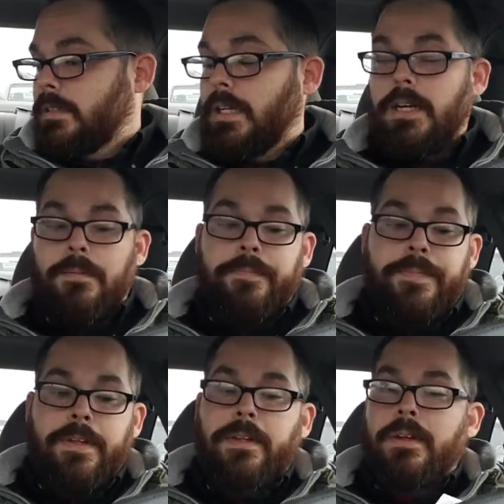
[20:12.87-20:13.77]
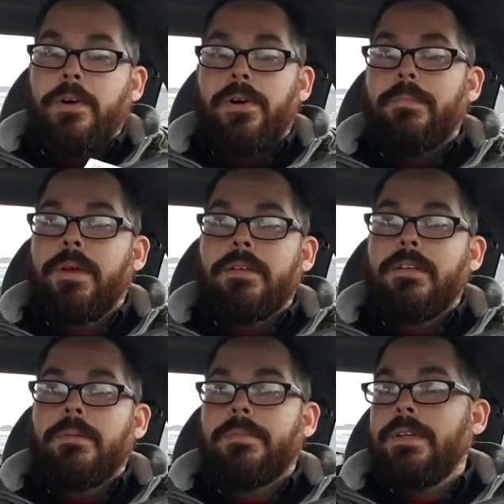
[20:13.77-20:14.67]
Um, already picked
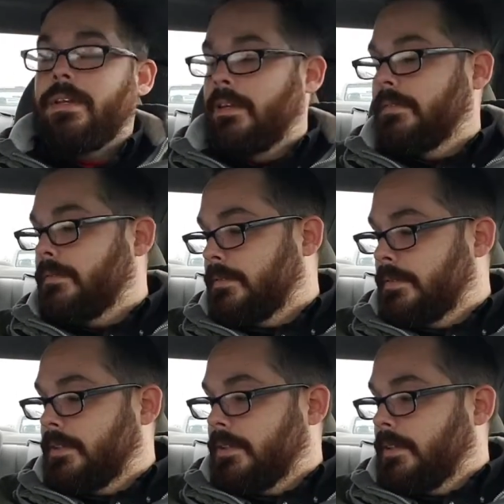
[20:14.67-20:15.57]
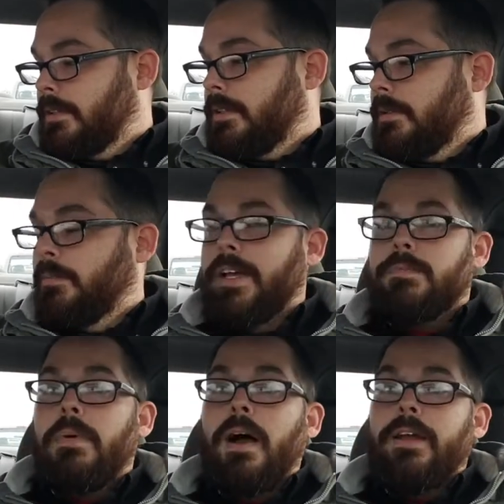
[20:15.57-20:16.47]
up the
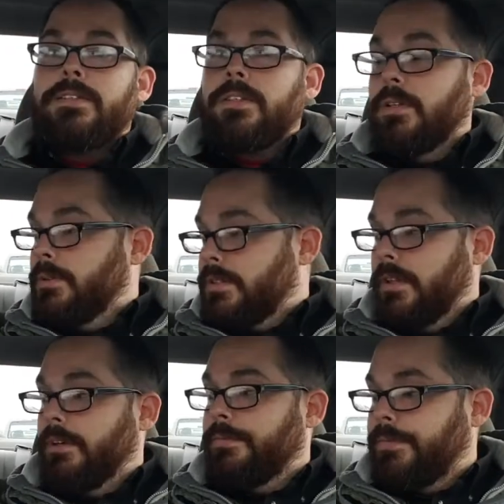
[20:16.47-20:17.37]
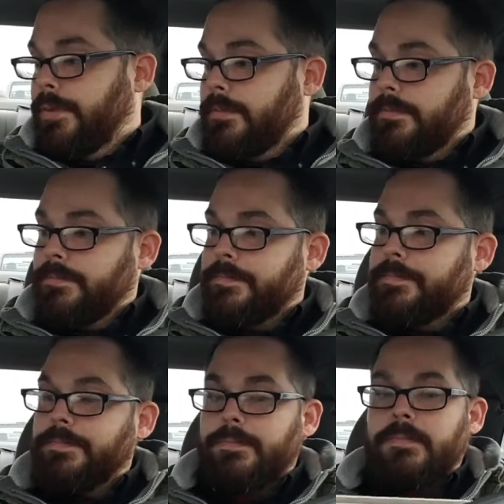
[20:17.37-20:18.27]
Best Buy exclusive
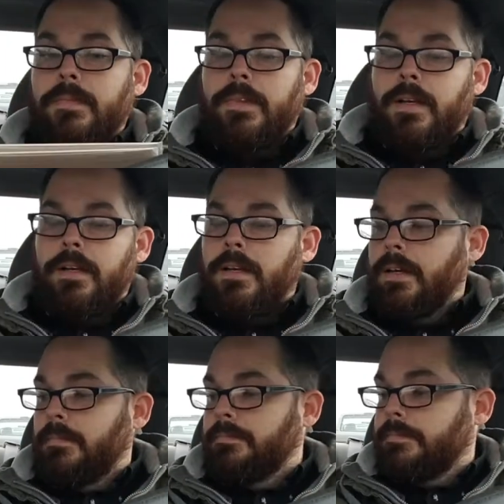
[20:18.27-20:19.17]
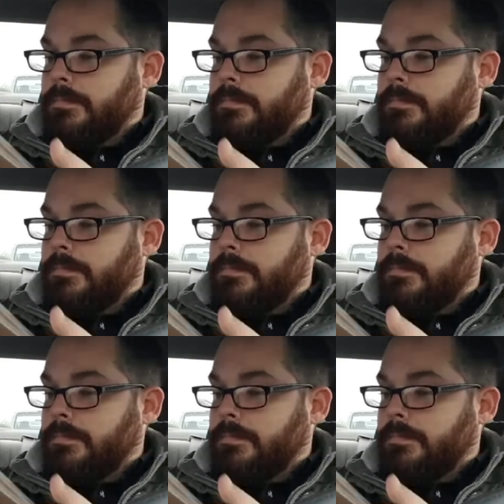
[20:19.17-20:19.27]
um,